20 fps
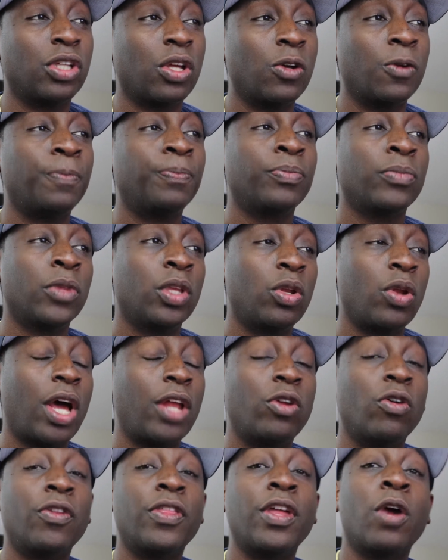So, you know,
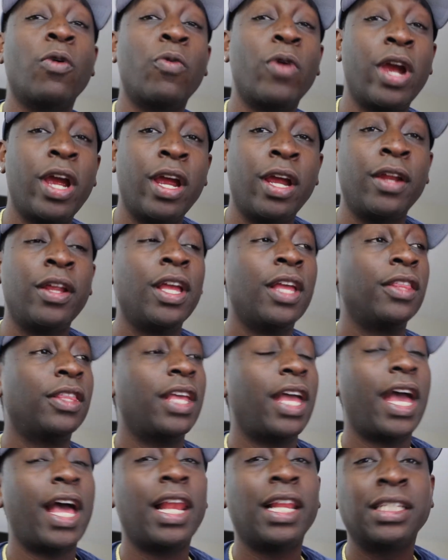I know they're wearing
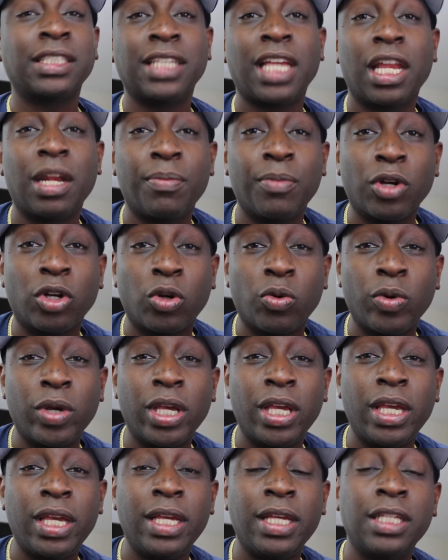the Alexander
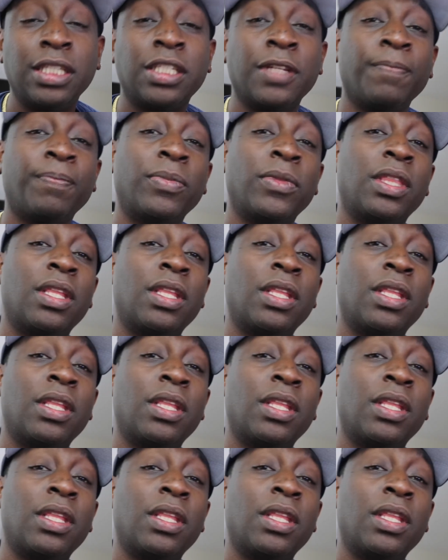McQueens,